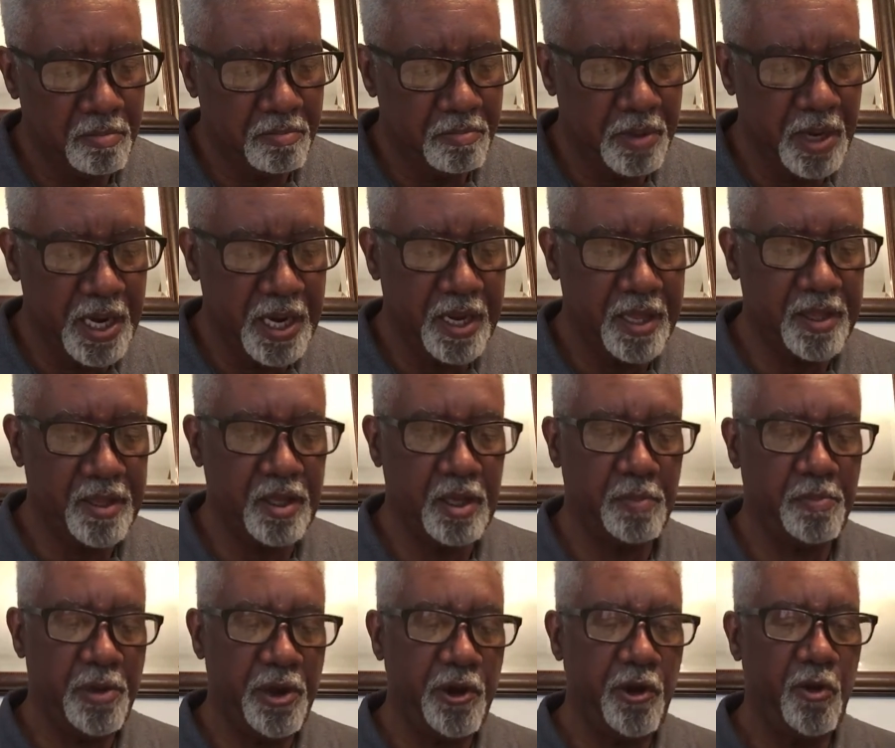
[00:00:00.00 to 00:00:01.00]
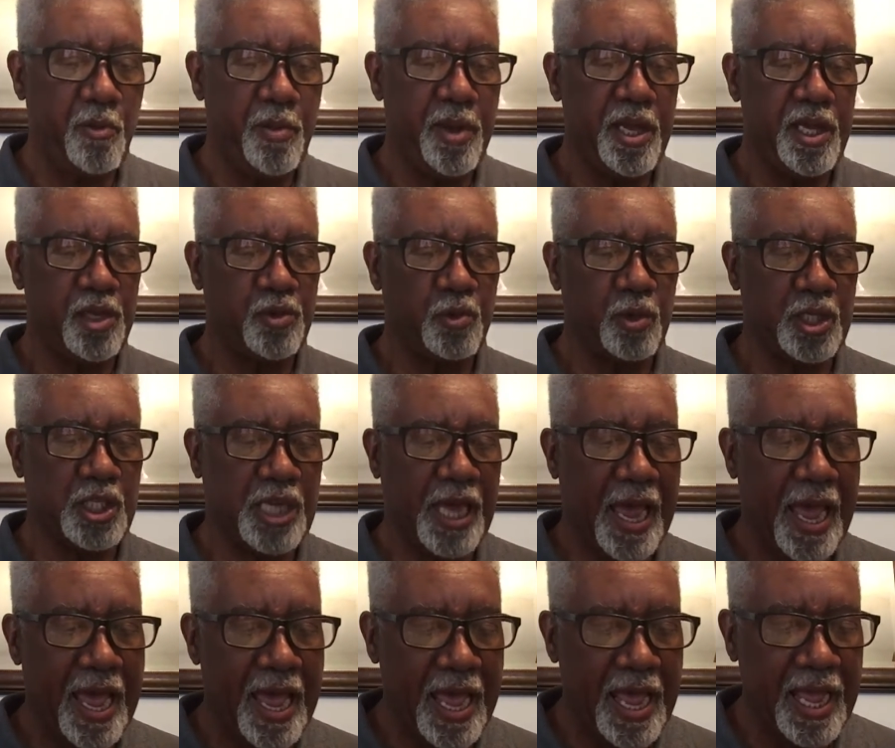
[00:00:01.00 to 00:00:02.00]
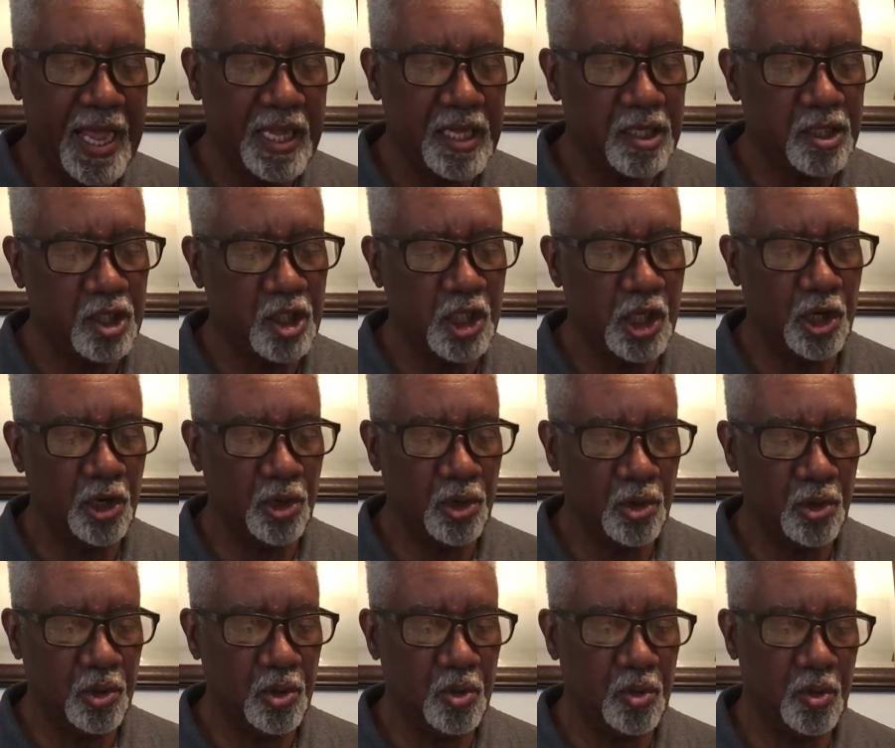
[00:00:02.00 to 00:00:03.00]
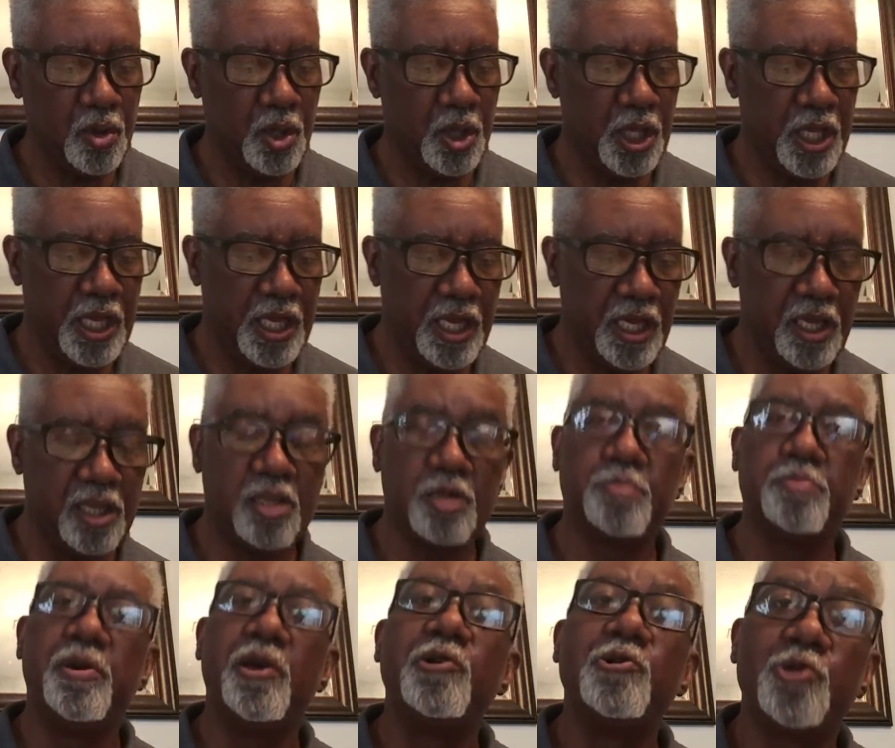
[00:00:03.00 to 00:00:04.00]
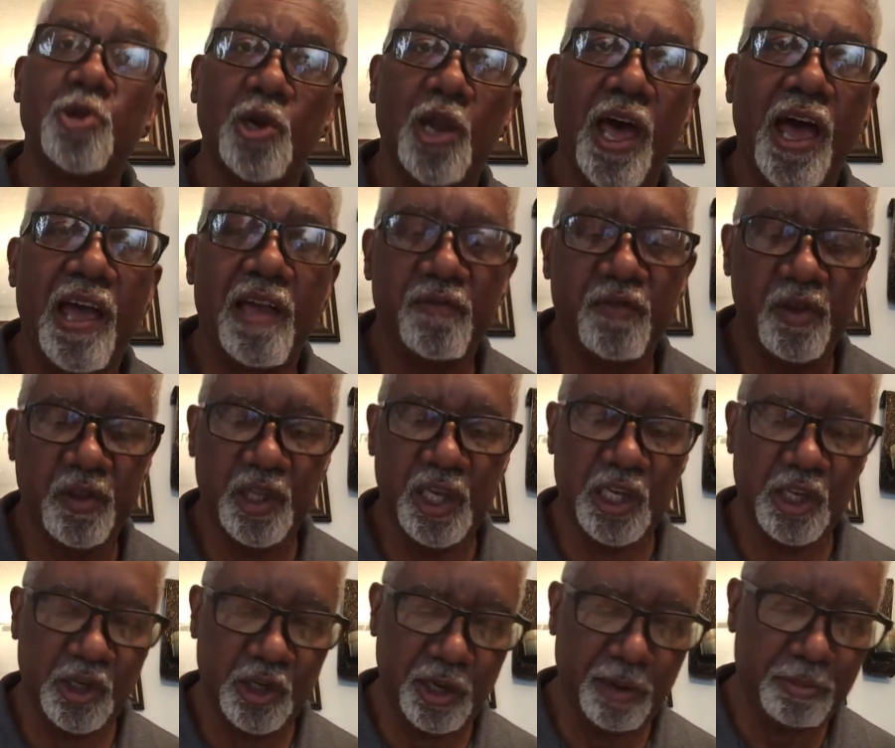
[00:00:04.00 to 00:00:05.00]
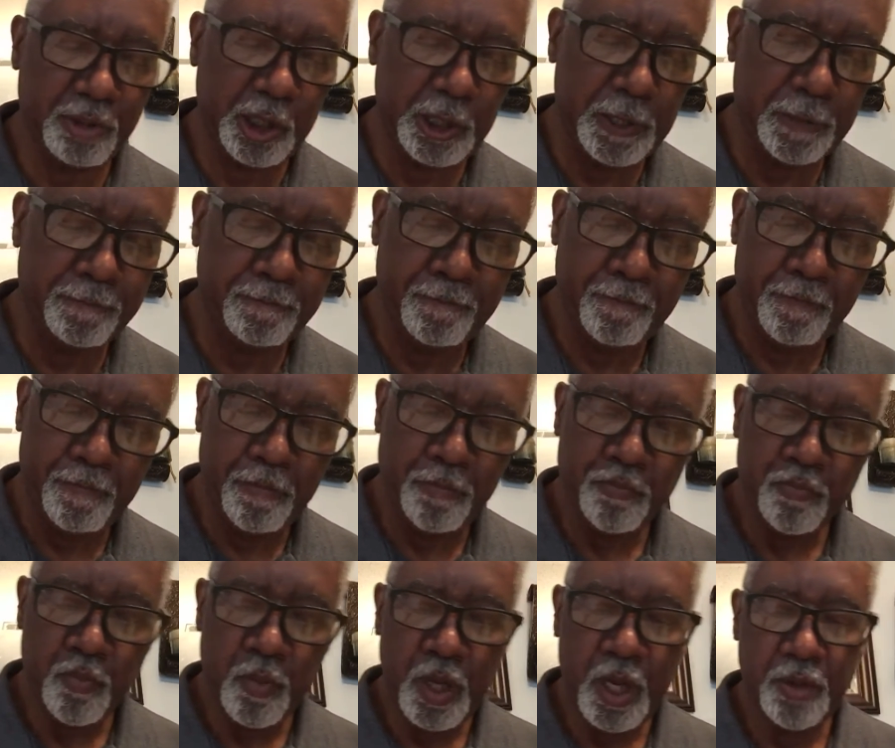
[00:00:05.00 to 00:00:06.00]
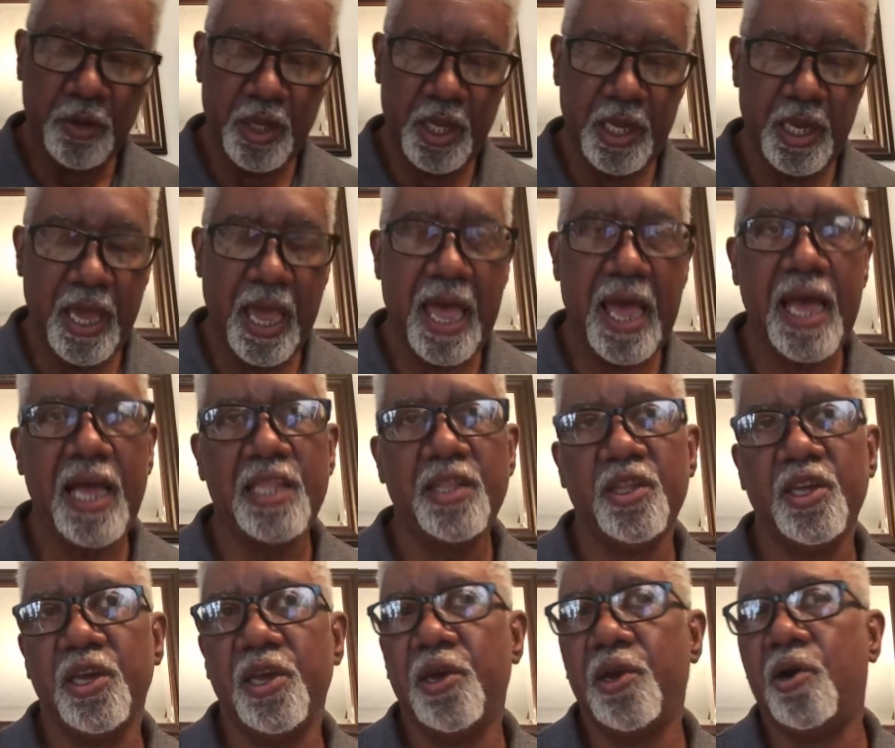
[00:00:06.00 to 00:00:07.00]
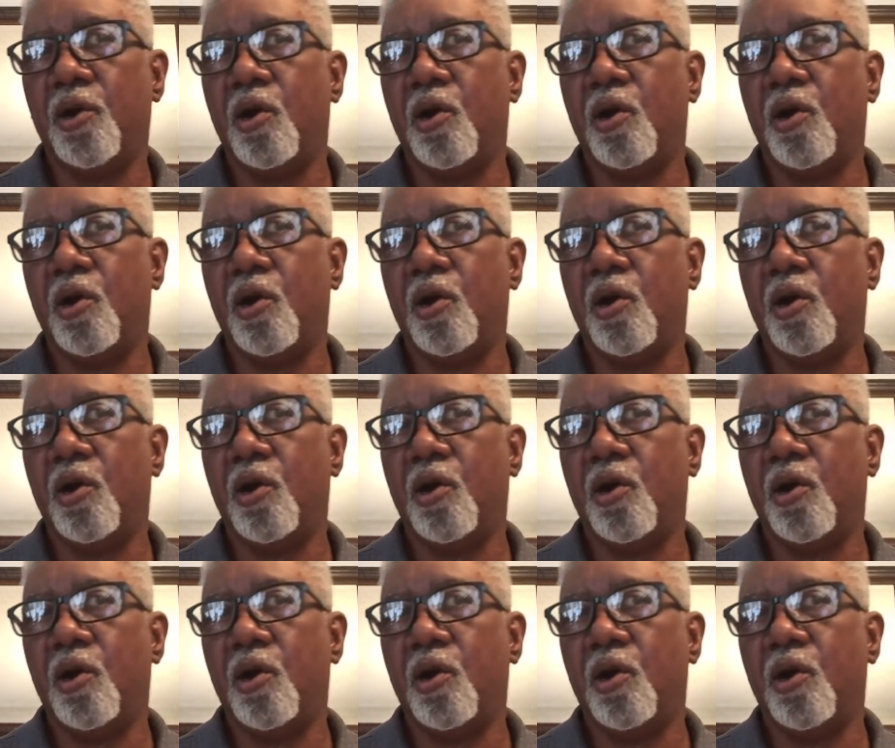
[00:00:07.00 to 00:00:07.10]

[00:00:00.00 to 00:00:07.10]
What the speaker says: but the pyramids were tied to the spiritual life of the Egyptian, the idea